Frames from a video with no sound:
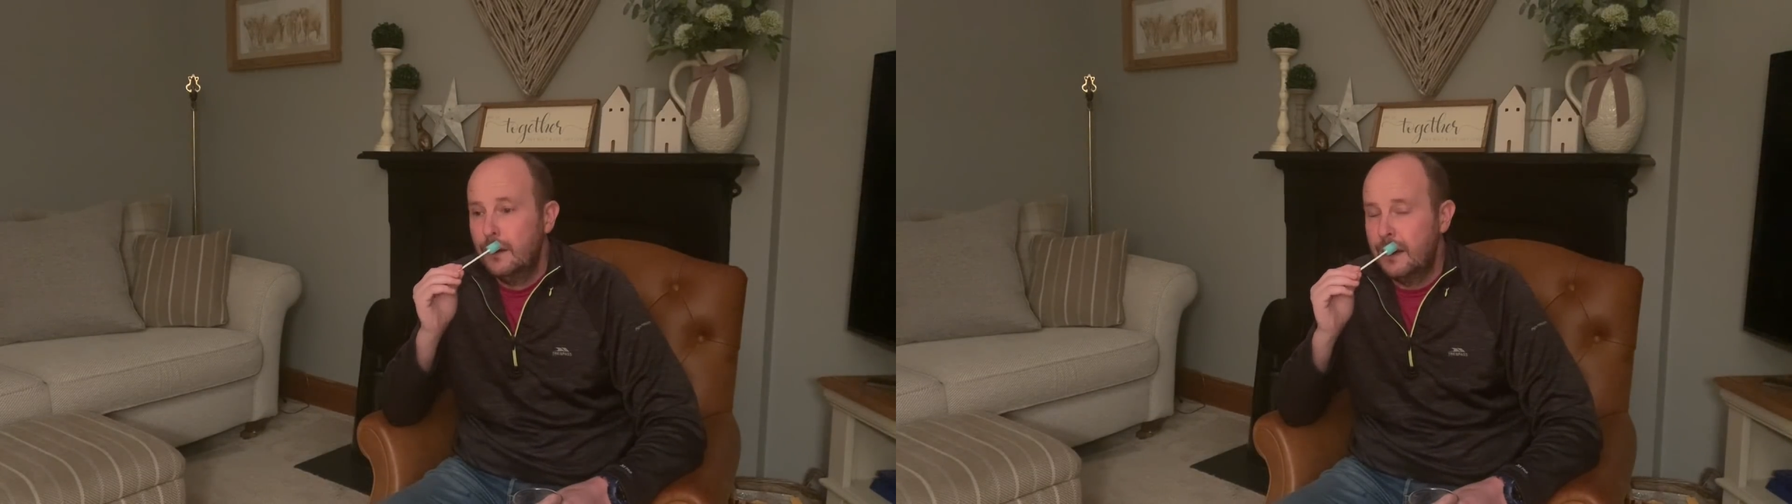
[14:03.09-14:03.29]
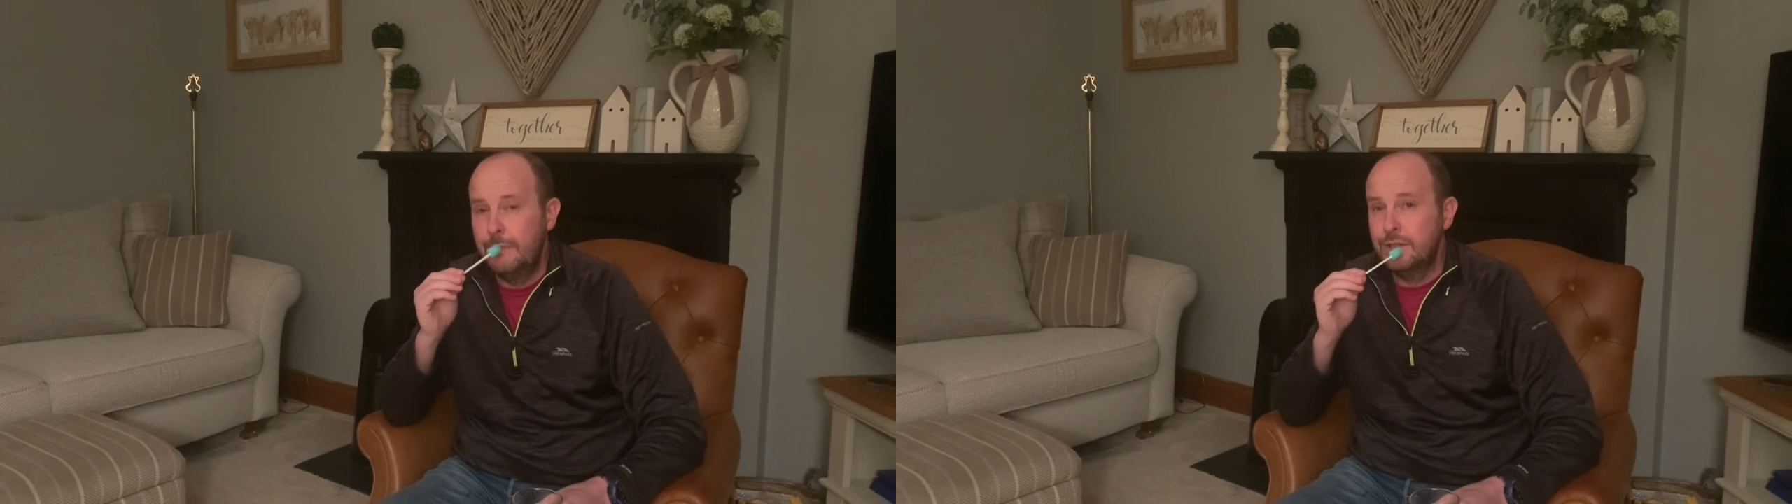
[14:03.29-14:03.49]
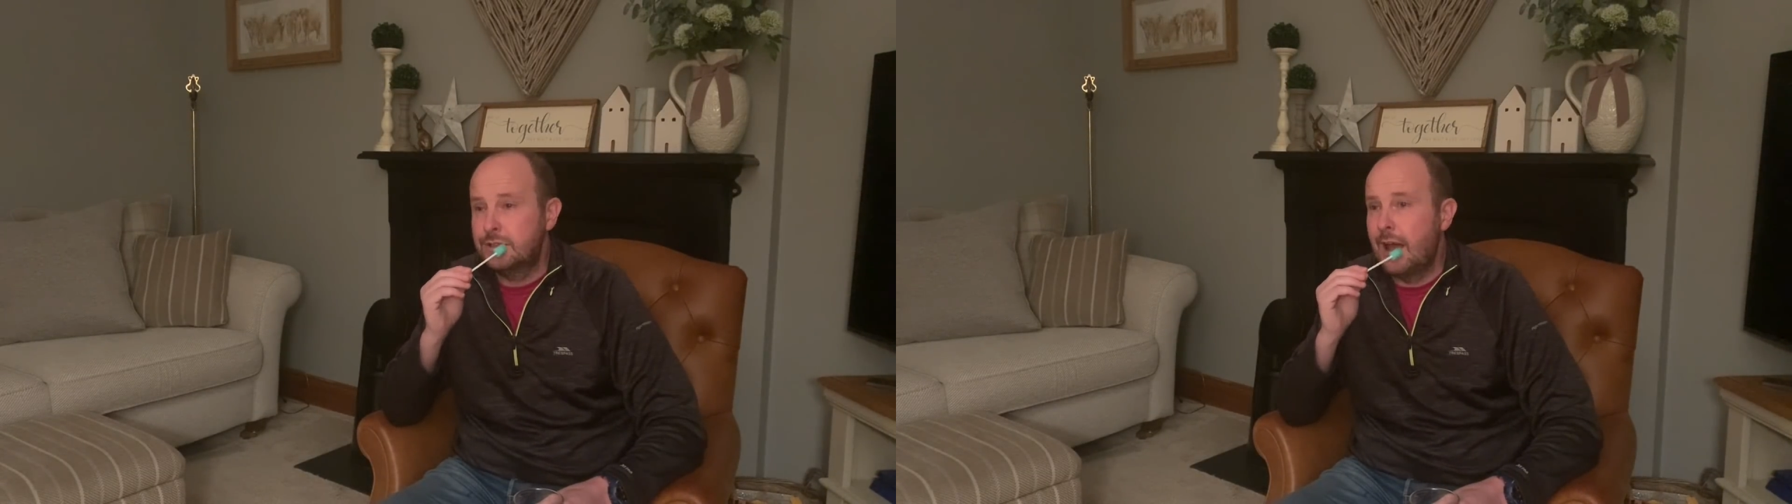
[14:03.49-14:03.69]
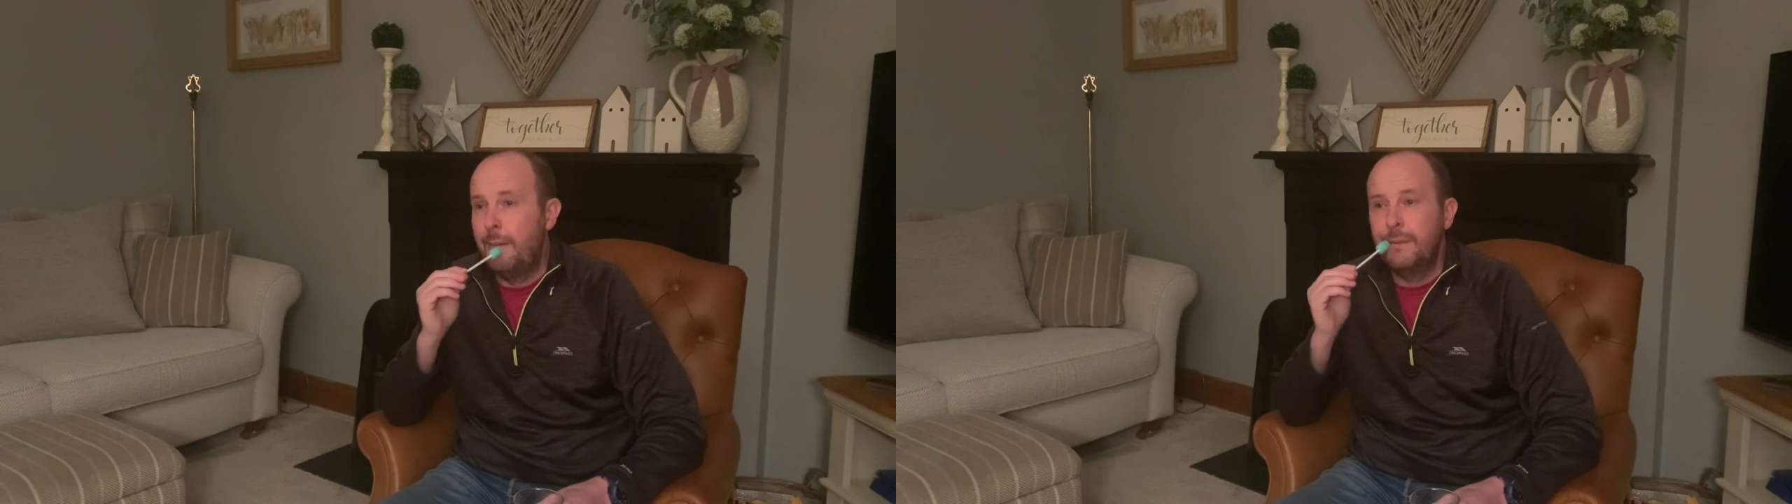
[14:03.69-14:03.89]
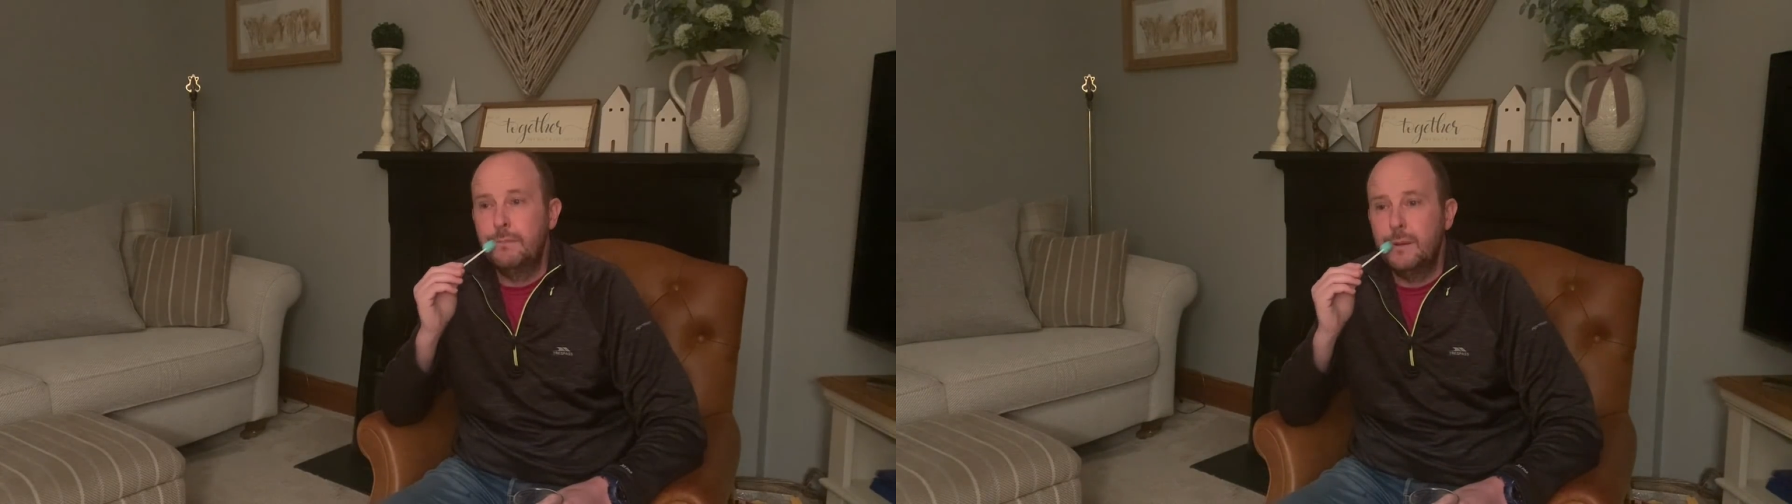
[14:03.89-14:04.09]
And I'm just
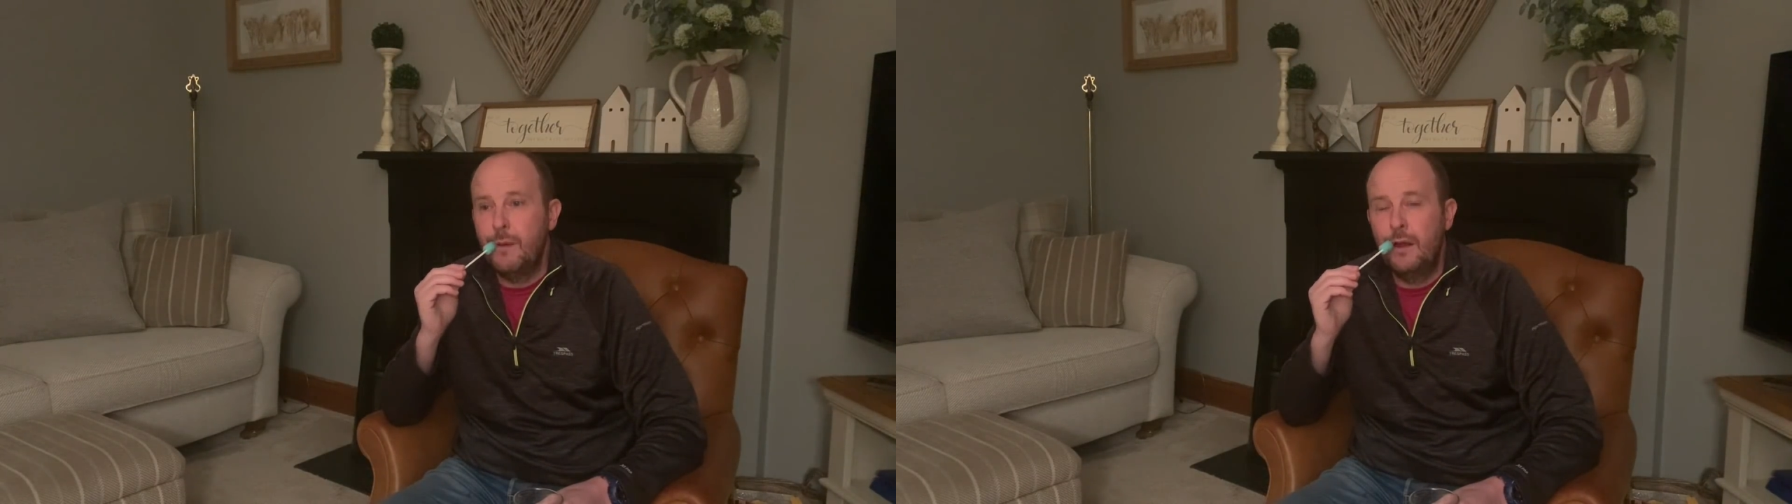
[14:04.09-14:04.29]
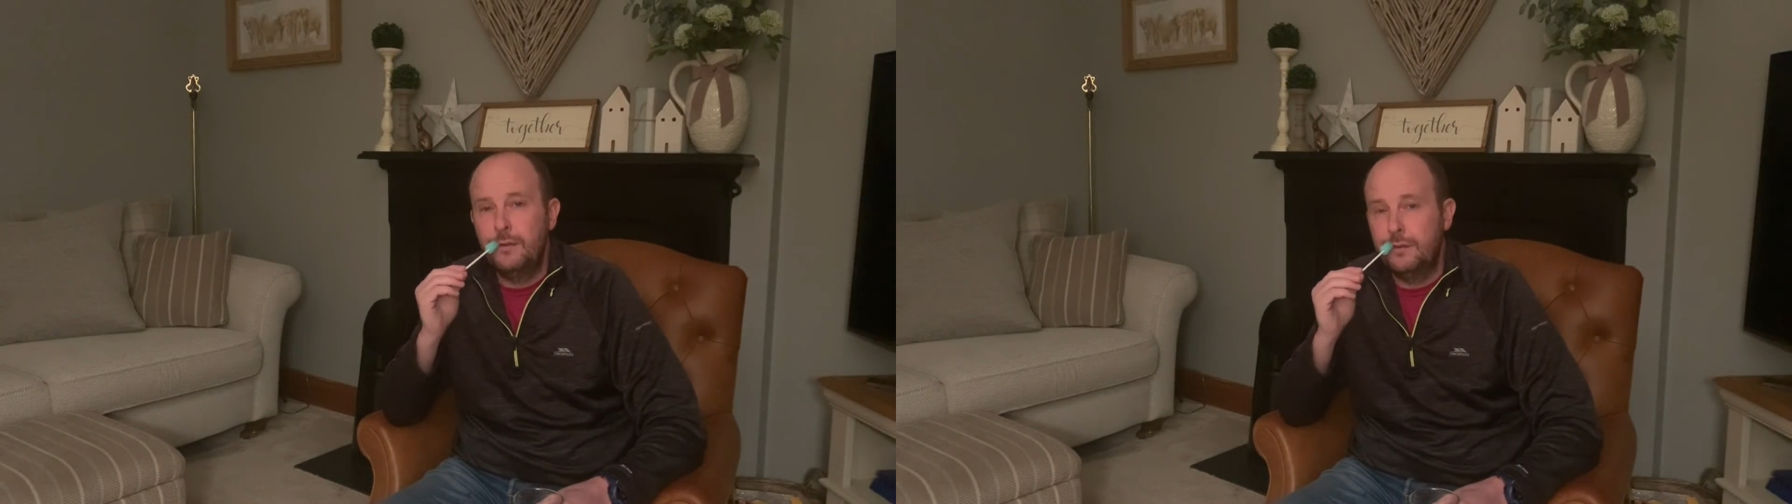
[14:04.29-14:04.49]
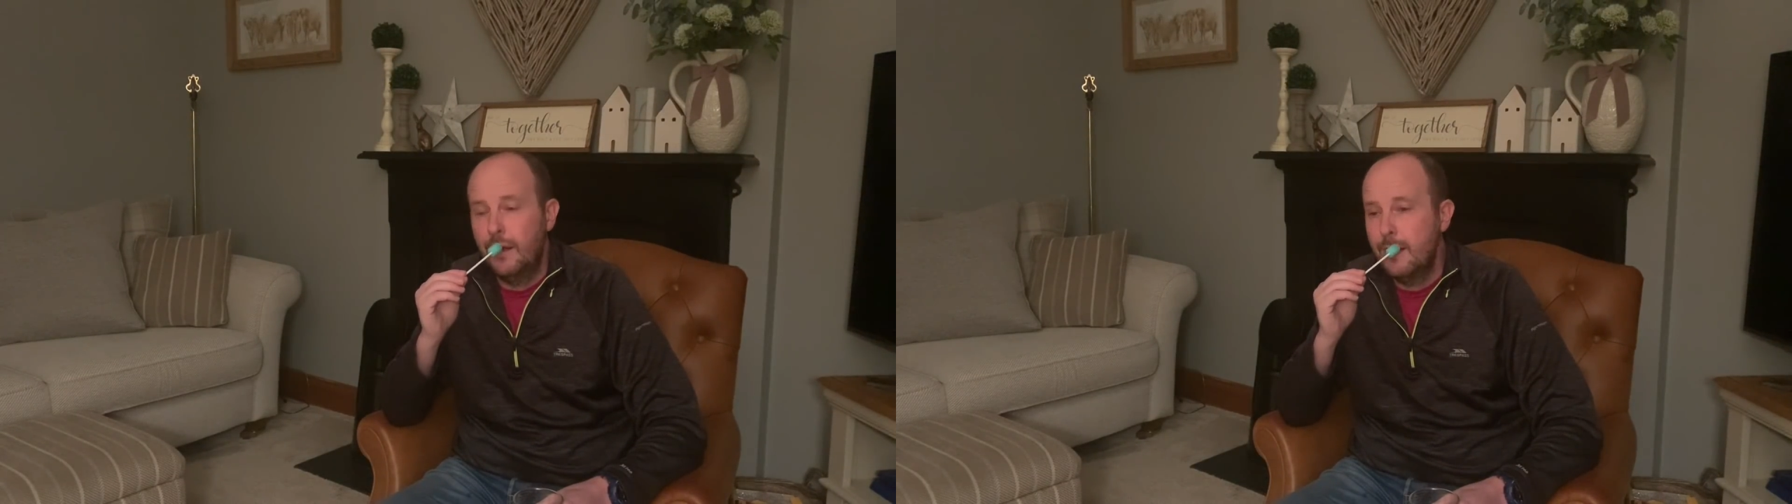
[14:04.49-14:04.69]
damping my mouth.